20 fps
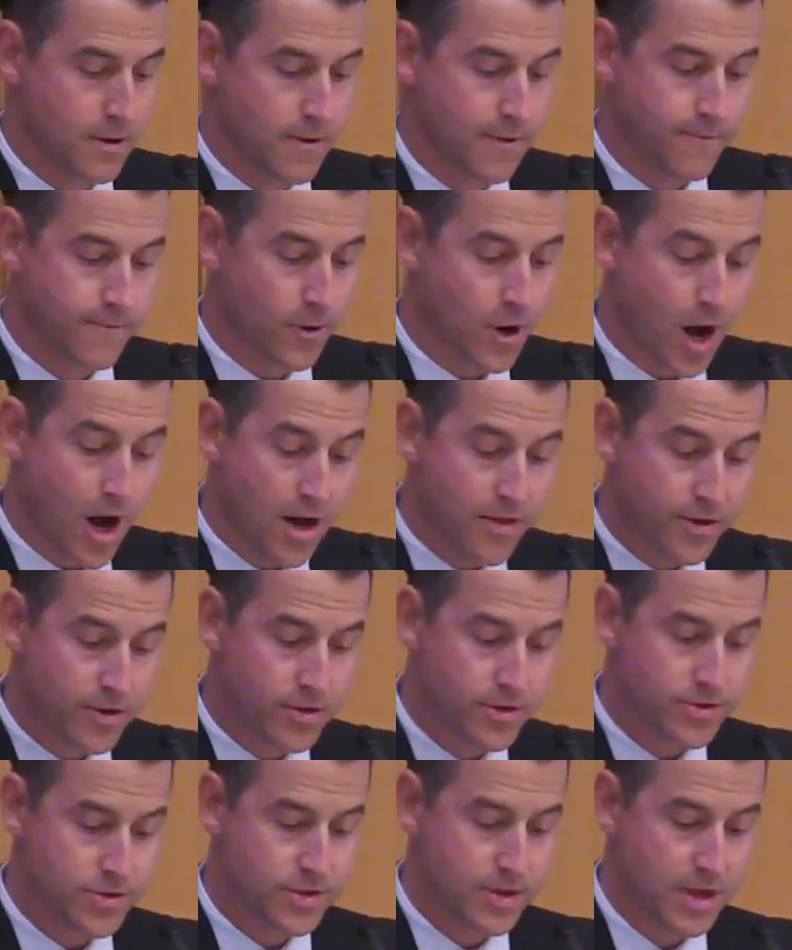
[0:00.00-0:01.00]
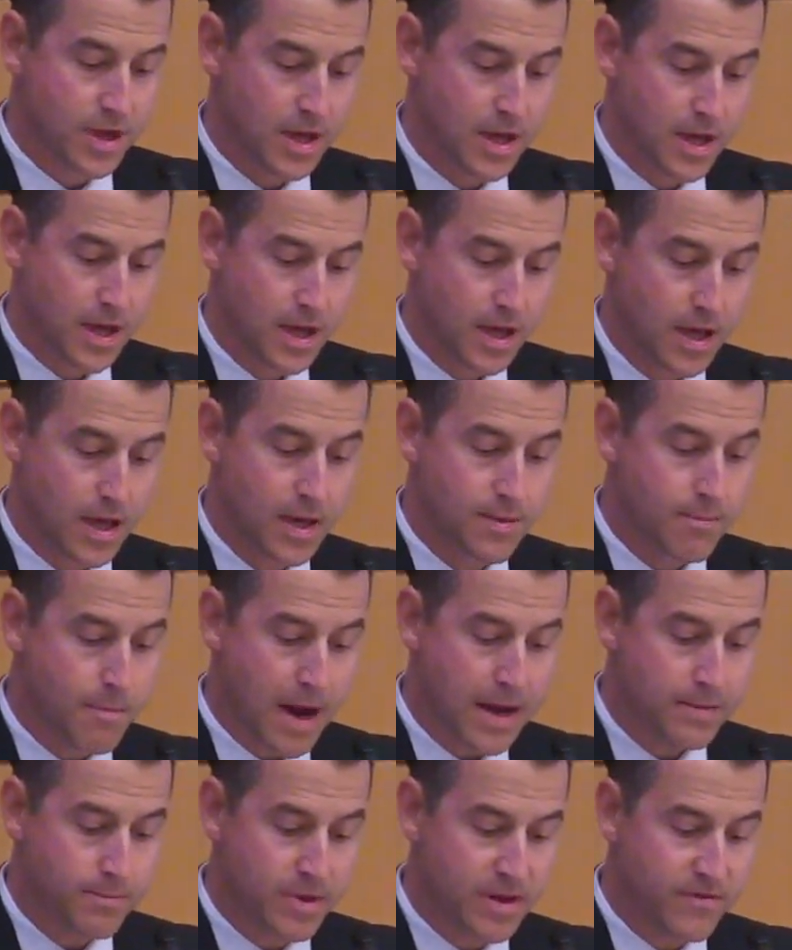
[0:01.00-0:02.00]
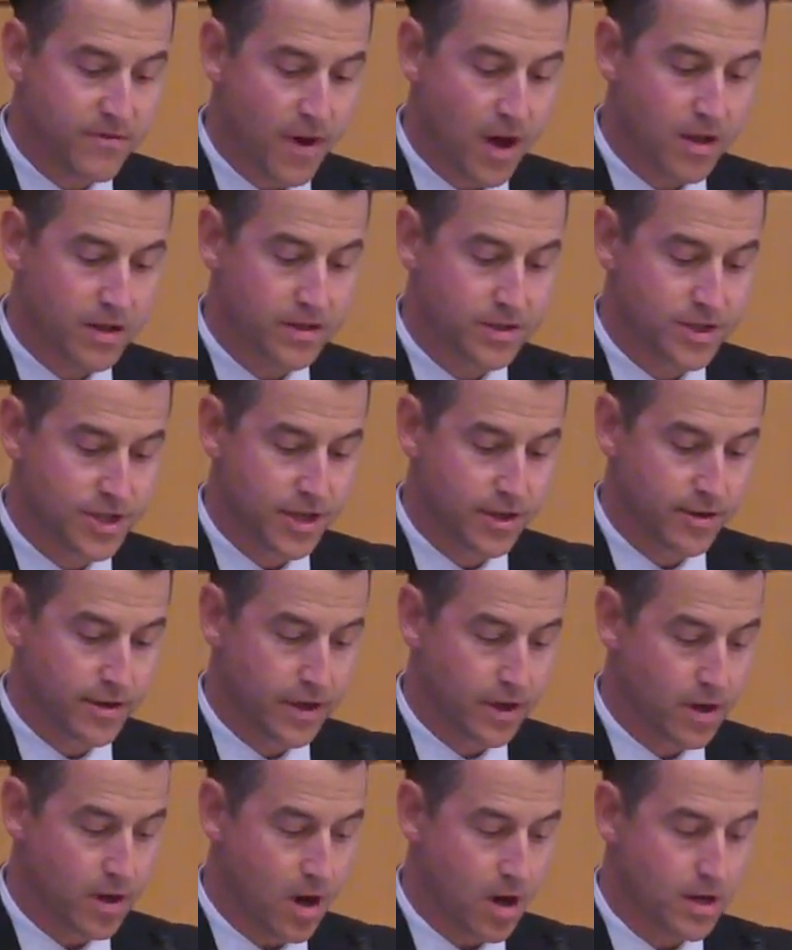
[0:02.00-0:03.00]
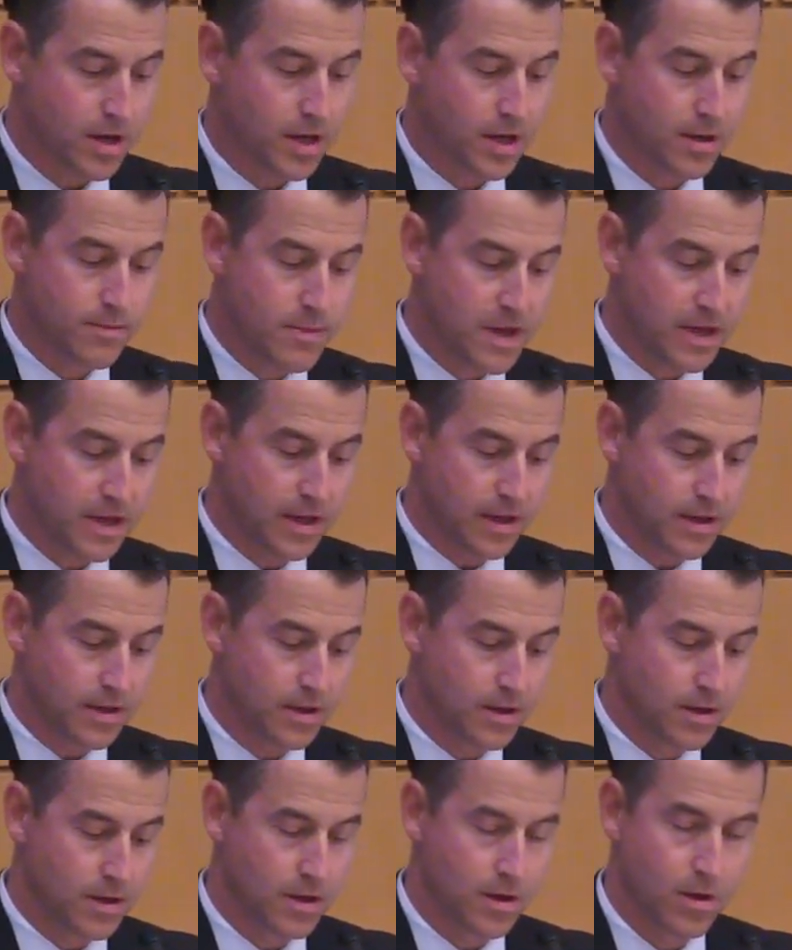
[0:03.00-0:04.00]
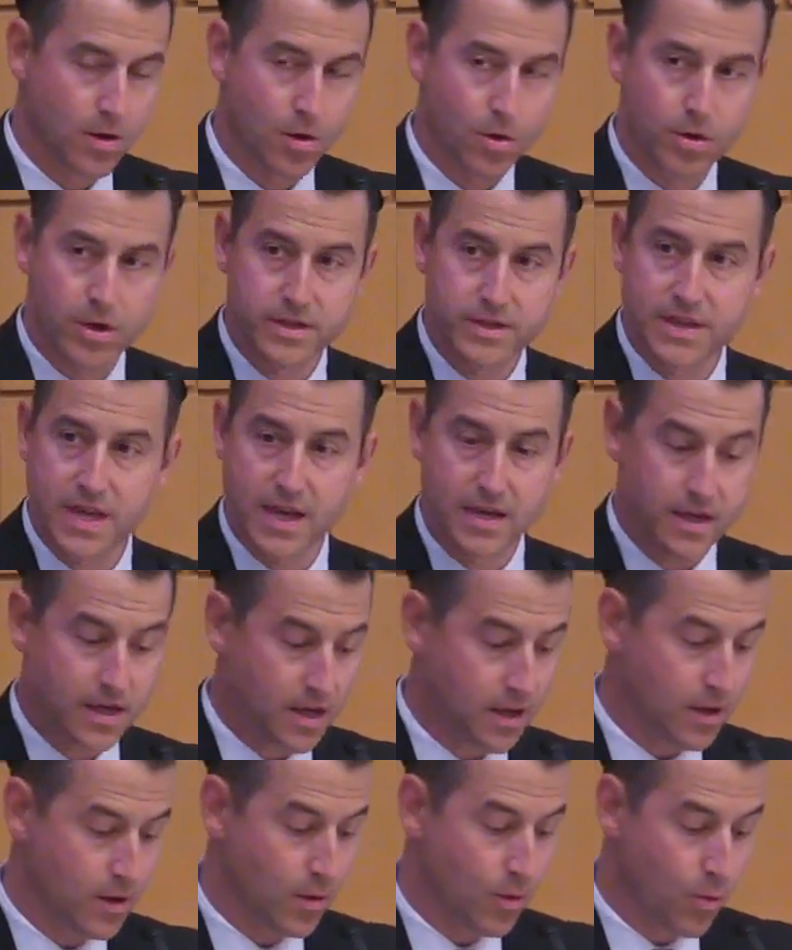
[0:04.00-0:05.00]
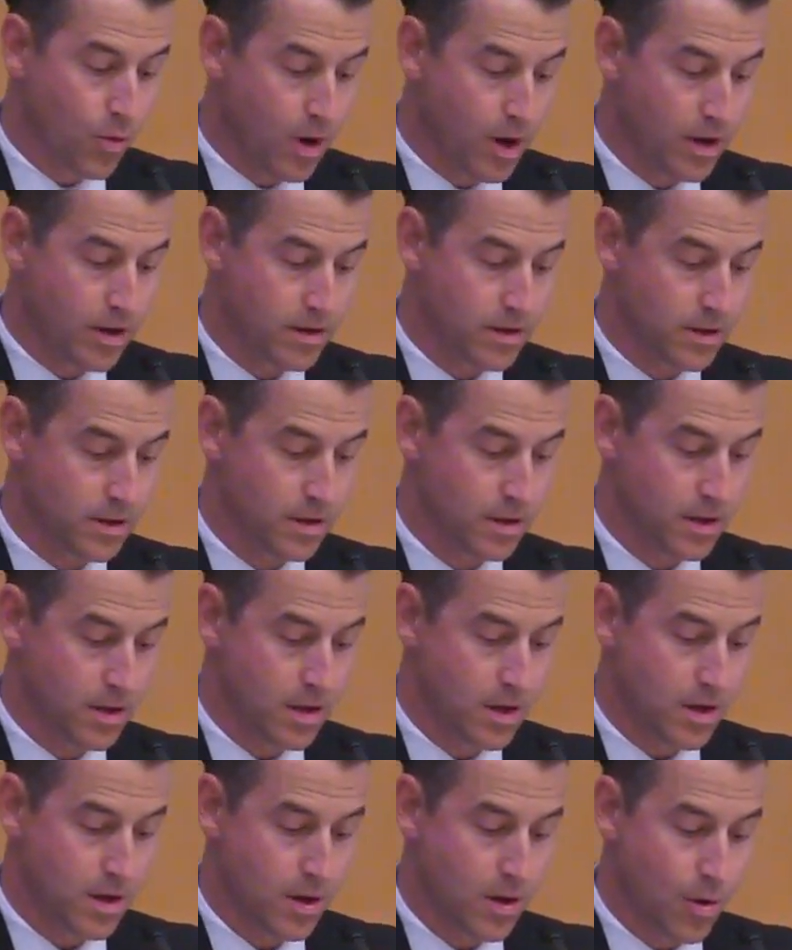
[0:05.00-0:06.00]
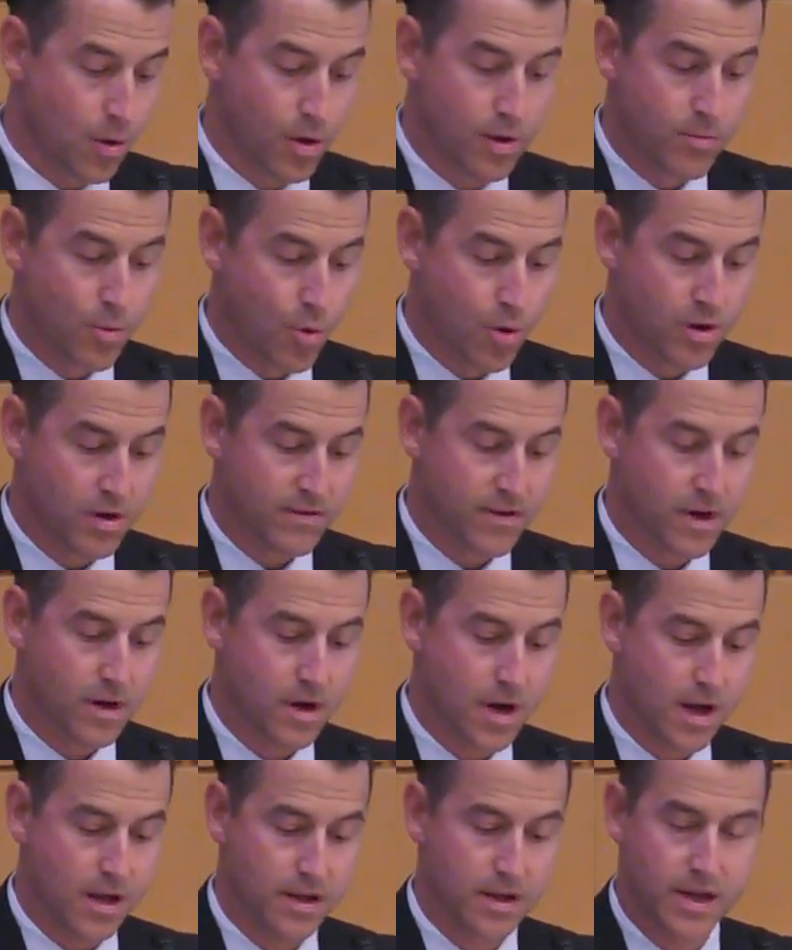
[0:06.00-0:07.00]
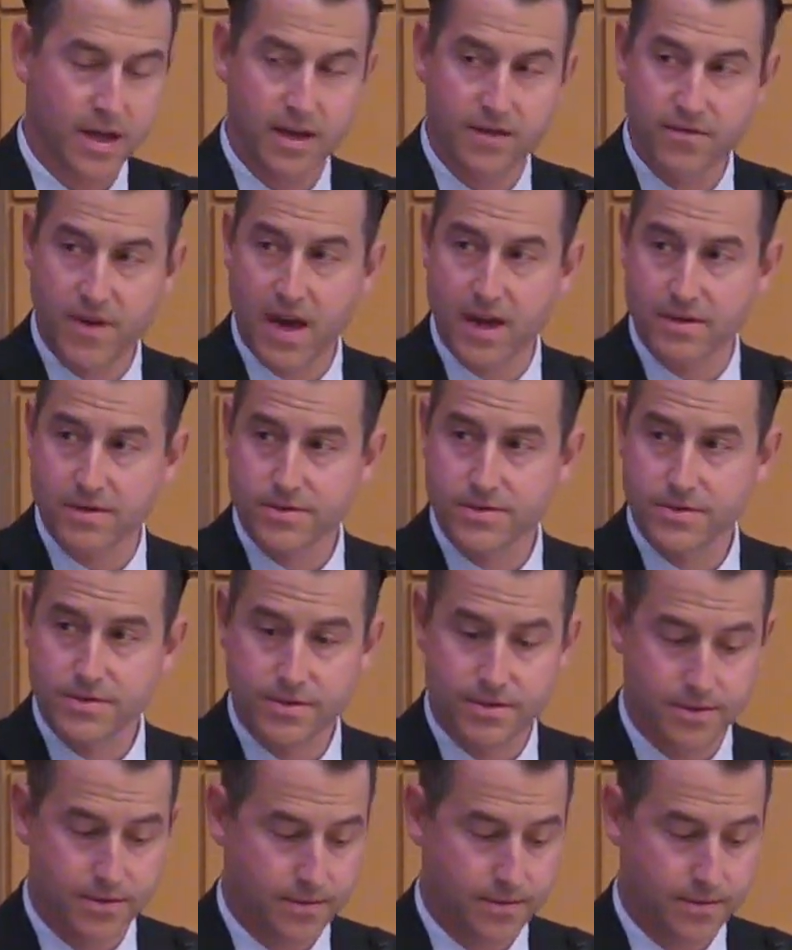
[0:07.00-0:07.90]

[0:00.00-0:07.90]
For others, it might be volunteering on a committee or attending one or more of our holiday events.